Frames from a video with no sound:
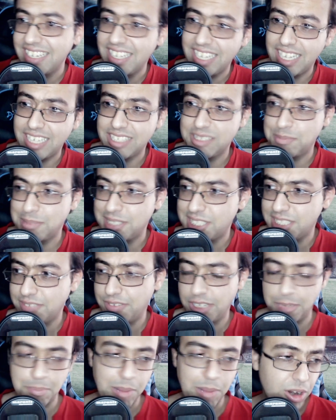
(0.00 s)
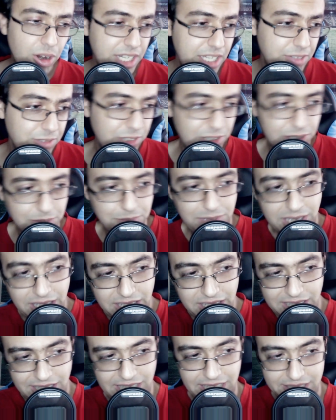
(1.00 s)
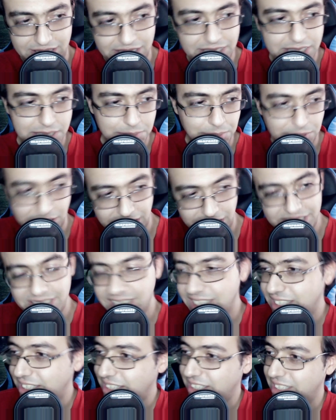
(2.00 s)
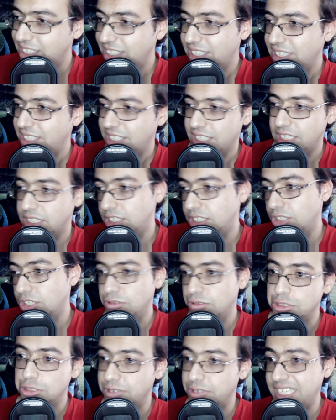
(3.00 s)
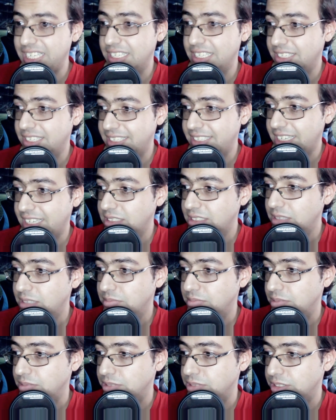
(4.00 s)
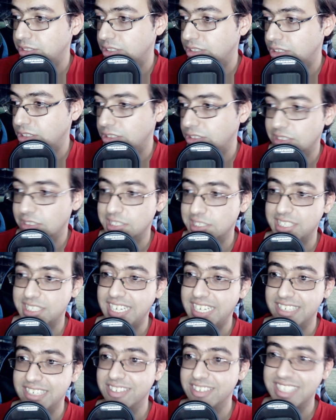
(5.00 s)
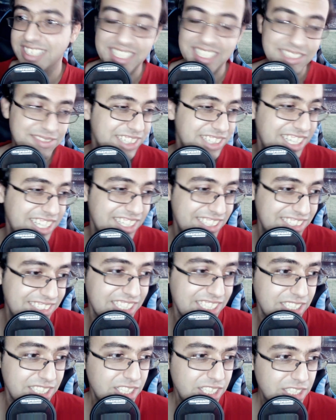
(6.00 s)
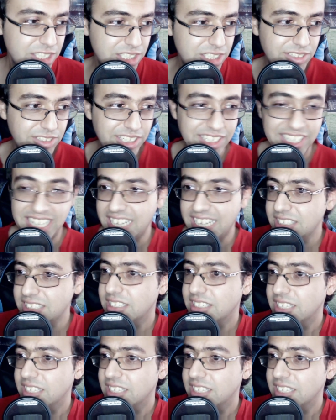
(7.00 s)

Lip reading: a specific party room like this one, you can go join in on that. I'm just going to close there because we're not going to show you that.